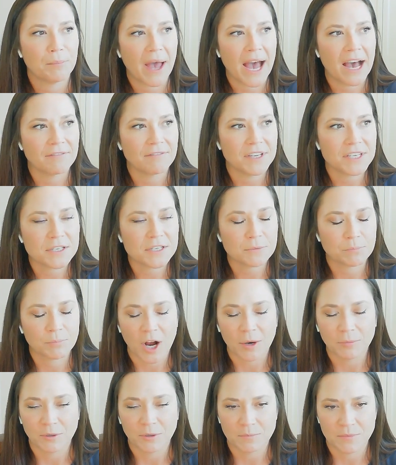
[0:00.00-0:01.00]
having to
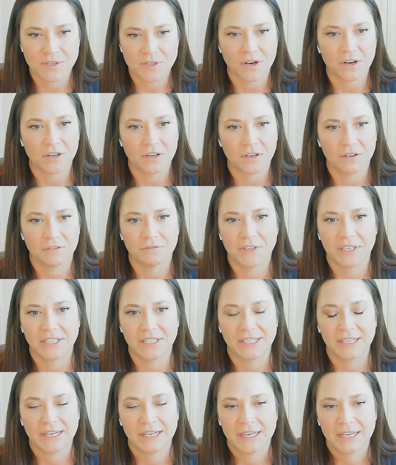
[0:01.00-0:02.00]
problem solve,
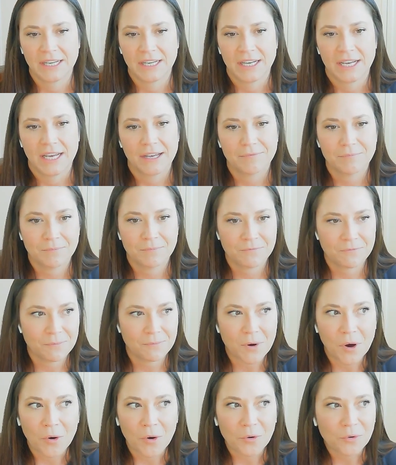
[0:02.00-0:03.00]
and
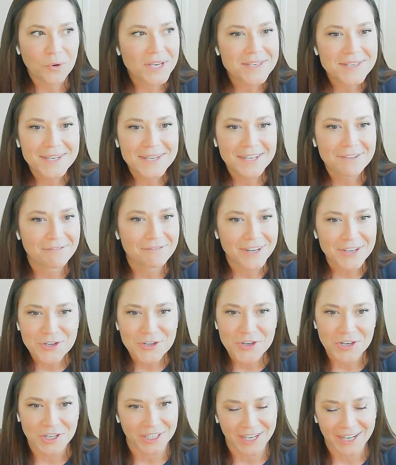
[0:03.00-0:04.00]
always an
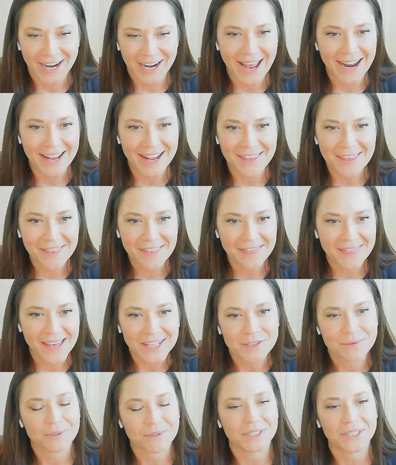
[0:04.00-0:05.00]
adventure. And I think
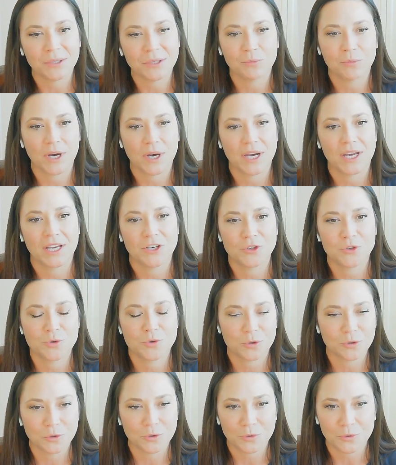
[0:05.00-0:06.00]
that's really what
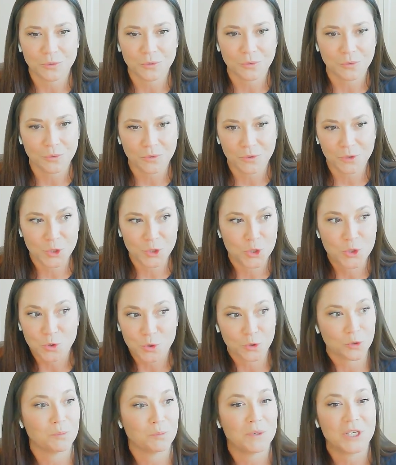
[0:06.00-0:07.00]
drew
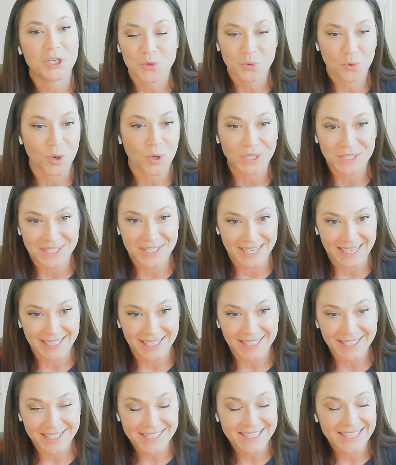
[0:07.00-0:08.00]
me towards
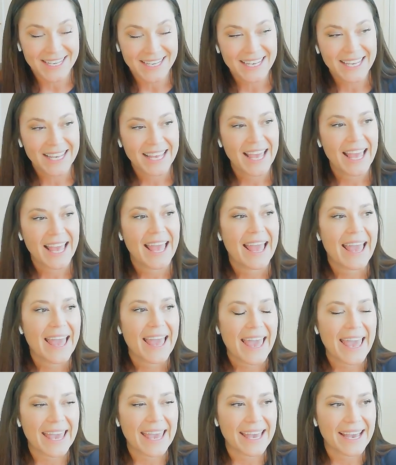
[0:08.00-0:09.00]
it.
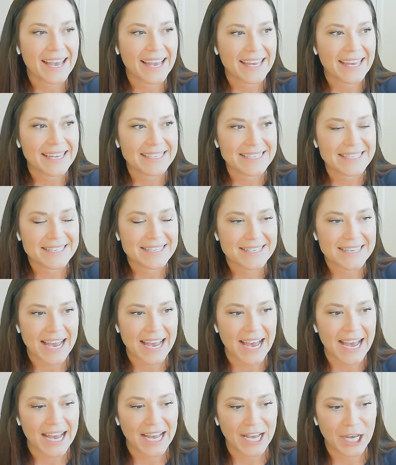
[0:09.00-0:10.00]
And
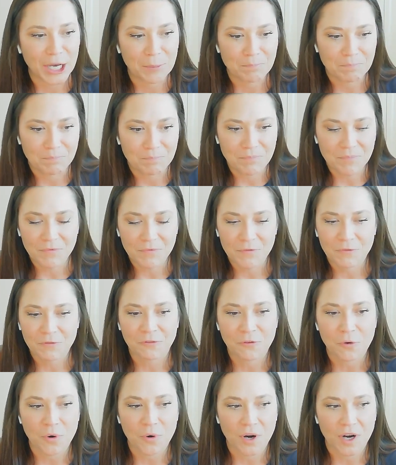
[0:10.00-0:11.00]

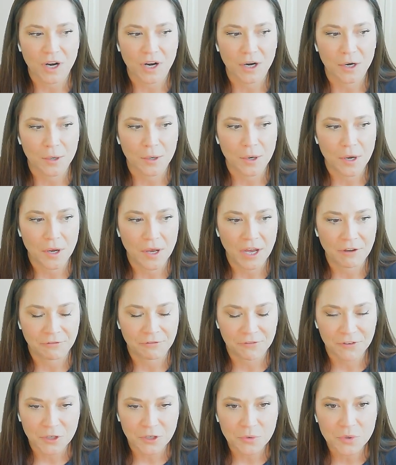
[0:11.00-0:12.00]
for a
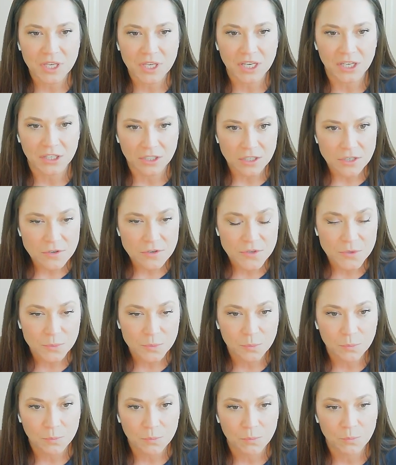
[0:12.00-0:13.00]
few years,
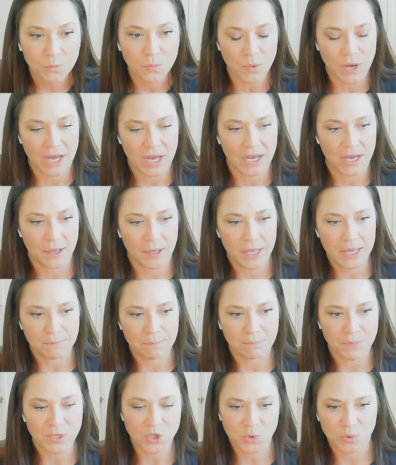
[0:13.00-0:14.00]

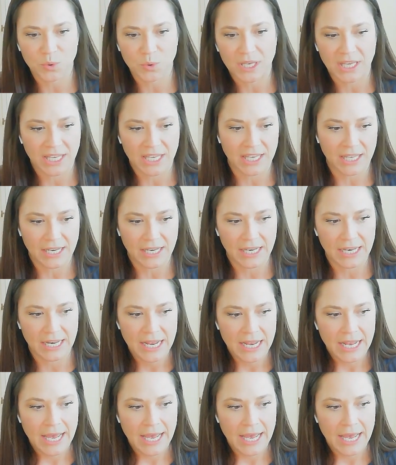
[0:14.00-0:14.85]
in between